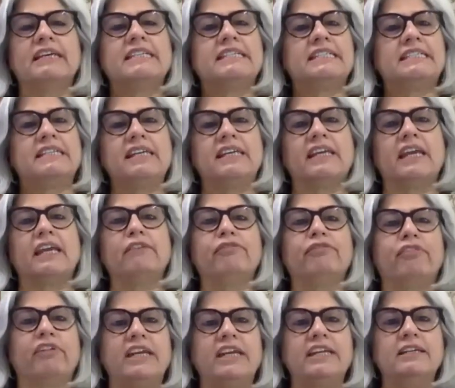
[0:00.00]
seeking
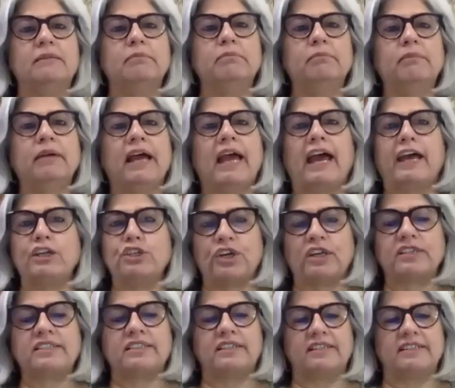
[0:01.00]
freedom and
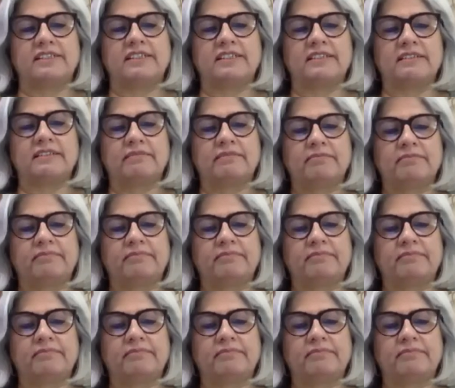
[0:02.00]
justice.